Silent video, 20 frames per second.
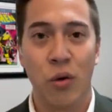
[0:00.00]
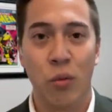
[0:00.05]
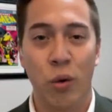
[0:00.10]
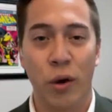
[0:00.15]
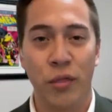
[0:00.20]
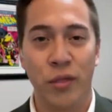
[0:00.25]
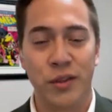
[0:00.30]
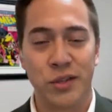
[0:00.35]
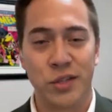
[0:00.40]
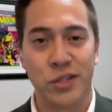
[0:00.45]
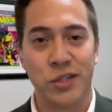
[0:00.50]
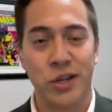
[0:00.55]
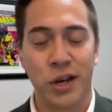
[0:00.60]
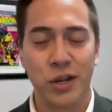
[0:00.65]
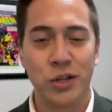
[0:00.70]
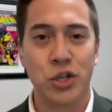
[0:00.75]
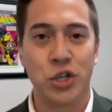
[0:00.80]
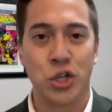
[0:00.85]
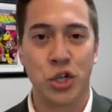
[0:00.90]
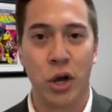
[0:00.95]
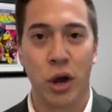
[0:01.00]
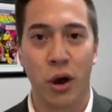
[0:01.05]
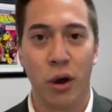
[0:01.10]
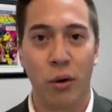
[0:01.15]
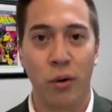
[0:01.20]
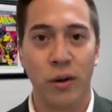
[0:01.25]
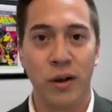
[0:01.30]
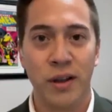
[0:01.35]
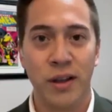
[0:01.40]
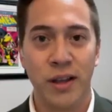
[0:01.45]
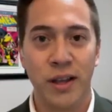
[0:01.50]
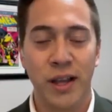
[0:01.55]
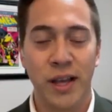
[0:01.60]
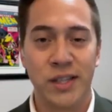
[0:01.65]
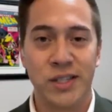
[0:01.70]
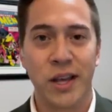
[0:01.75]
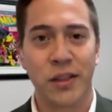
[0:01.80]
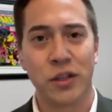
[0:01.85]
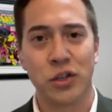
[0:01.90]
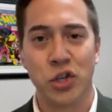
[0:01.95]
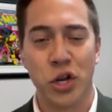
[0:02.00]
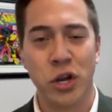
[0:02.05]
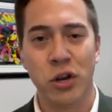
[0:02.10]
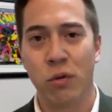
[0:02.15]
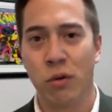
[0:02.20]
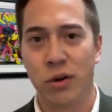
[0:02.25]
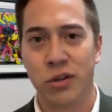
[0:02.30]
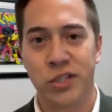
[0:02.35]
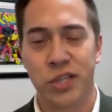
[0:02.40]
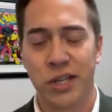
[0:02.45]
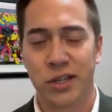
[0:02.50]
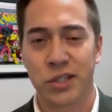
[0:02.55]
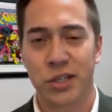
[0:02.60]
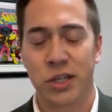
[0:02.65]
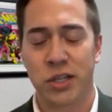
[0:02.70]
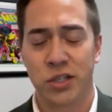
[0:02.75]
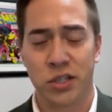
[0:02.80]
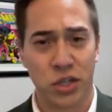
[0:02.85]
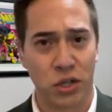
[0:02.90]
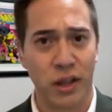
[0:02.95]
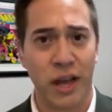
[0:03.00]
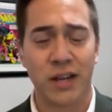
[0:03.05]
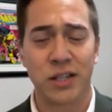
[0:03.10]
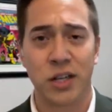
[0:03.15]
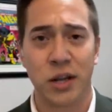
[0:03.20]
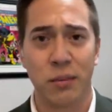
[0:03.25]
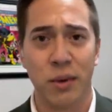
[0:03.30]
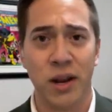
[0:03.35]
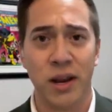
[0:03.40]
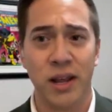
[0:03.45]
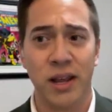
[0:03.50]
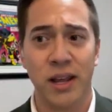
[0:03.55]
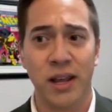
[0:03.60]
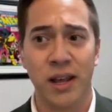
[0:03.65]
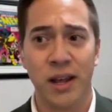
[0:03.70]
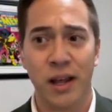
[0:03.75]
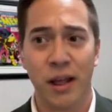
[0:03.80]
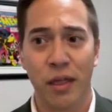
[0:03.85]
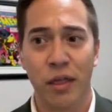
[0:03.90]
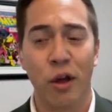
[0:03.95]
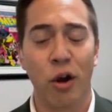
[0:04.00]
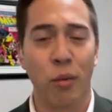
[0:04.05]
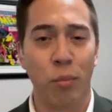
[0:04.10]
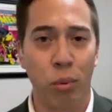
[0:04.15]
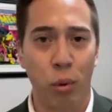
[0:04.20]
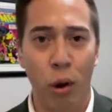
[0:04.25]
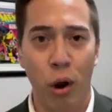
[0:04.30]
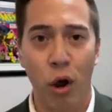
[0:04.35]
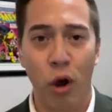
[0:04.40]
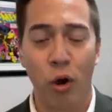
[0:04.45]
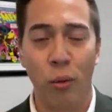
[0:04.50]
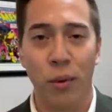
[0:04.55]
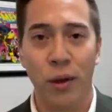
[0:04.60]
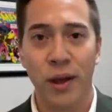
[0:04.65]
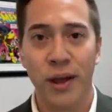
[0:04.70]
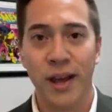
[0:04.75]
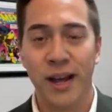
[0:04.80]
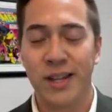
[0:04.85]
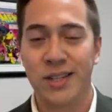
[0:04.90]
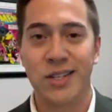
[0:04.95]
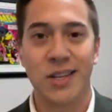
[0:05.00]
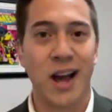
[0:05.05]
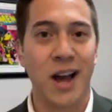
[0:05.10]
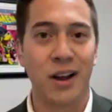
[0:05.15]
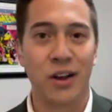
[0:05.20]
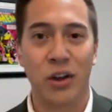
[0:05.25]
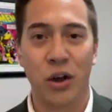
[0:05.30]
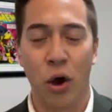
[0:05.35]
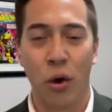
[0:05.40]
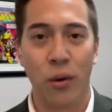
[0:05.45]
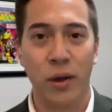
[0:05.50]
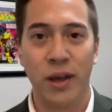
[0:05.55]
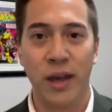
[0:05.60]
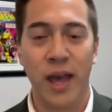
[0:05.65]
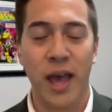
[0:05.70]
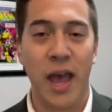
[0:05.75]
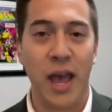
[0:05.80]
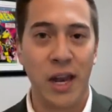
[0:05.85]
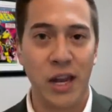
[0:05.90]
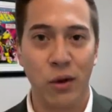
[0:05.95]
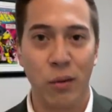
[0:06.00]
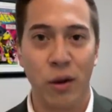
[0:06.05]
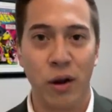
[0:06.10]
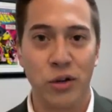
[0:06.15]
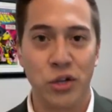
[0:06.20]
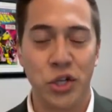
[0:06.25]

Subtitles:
What this does show is that the January 6th Select Committee, their probe, it's not going anywhere.